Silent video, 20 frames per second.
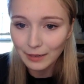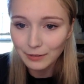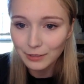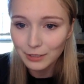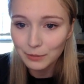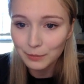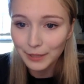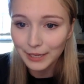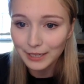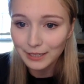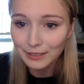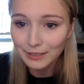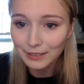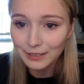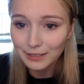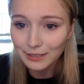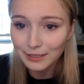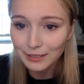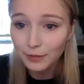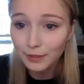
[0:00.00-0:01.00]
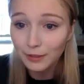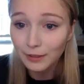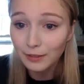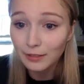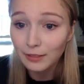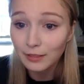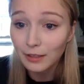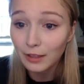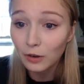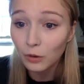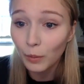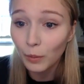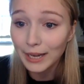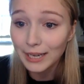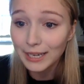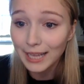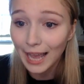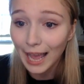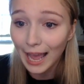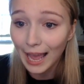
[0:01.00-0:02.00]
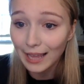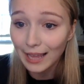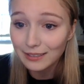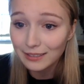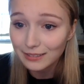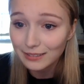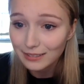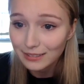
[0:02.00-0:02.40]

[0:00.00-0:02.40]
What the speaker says: displayest for the little White Cat,